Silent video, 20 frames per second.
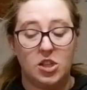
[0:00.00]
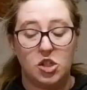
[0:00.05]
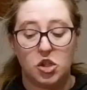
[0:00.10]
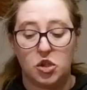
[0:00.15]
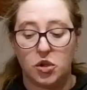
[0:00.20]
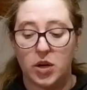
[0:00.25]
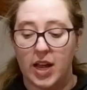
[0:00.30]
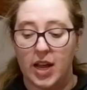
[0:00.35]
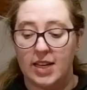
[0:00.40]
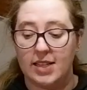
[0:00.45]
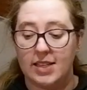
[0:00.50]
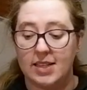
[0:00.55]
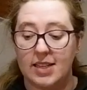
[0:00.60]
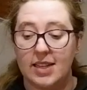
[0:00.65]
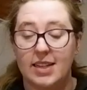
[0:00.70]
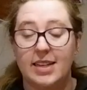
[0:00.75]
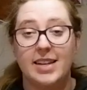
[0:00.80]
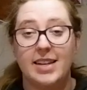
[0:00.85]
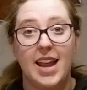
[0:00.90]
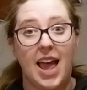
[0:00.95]
traced,
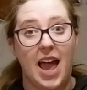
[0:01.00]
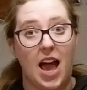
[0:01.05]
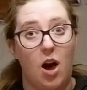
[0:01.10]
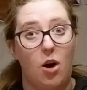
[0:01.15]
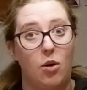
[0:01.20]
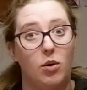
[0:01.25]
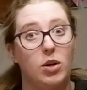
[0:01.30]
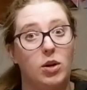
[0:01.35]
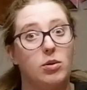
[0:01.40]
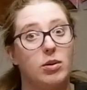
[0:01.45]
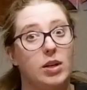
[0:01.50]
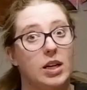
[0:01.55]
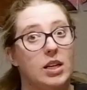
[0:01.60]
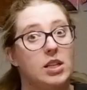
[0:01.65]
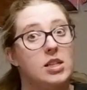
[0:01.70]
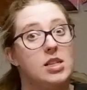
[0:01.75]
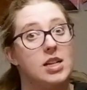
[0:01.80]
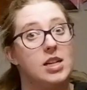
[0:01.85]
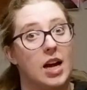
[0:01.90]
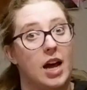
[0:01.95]
now you
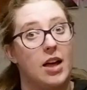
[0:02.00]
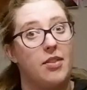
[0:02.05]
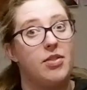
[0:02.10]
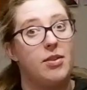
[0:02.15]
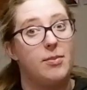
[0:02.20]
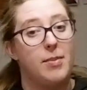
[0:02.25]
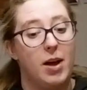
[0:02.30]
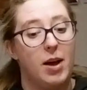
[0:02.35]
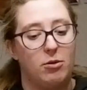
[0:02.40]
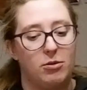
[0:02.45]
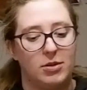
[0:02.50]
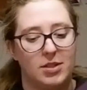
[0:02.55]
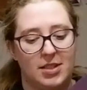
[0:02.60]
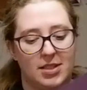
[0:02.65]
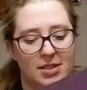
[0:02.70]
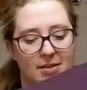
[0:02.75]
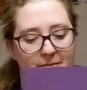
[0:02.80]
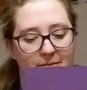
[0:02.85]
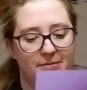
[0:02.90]
need to cut them out.